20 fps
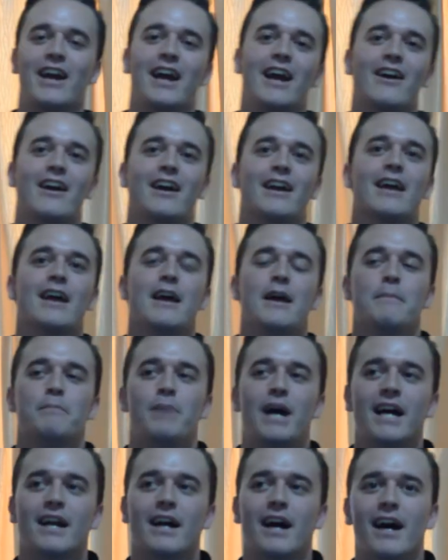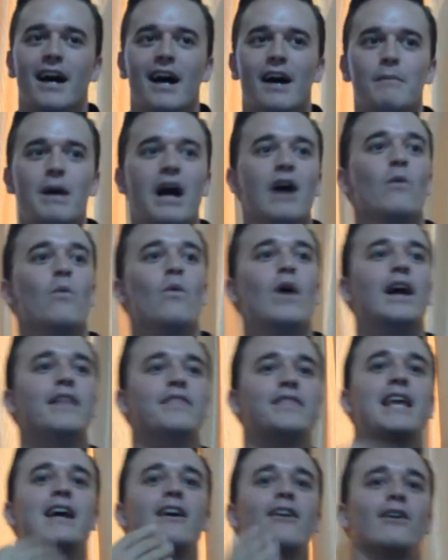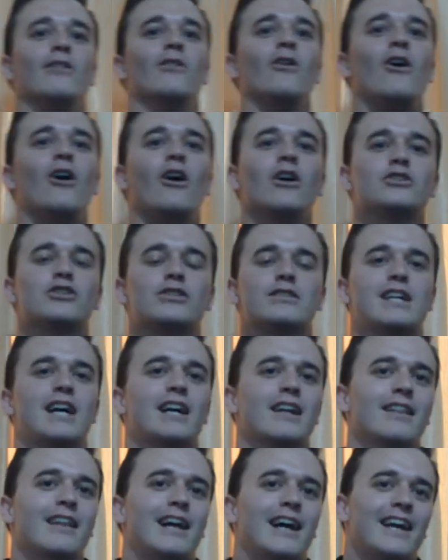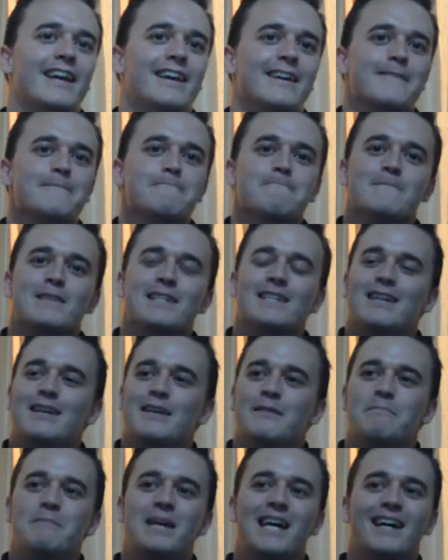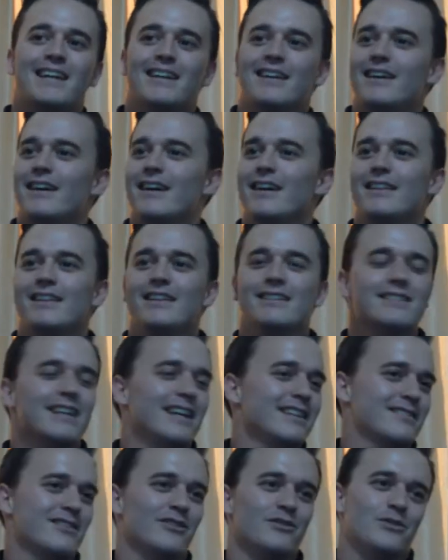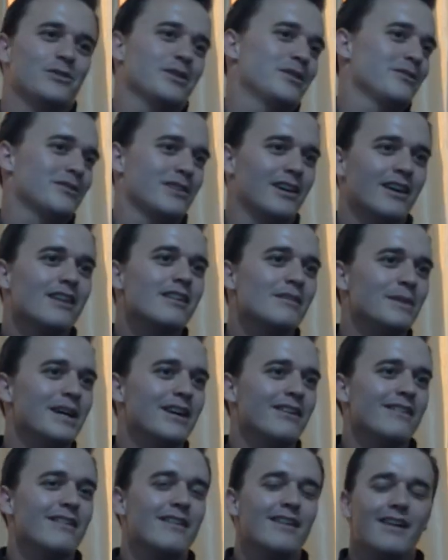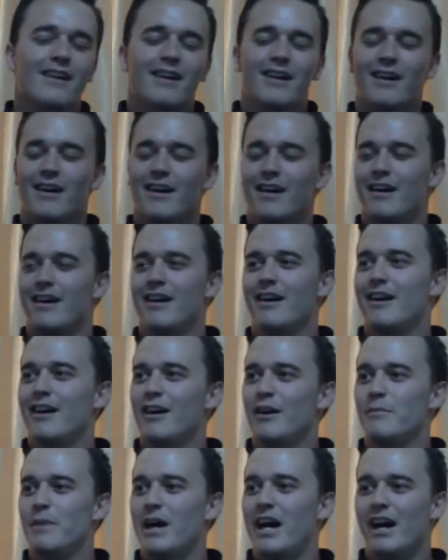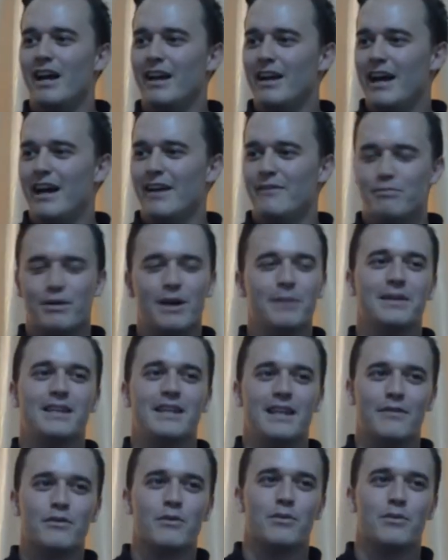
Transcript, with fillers: Eric. But um, I went there along just kind of like, man, uh, these guys don't know what they're talking about. Um, I, I've probably never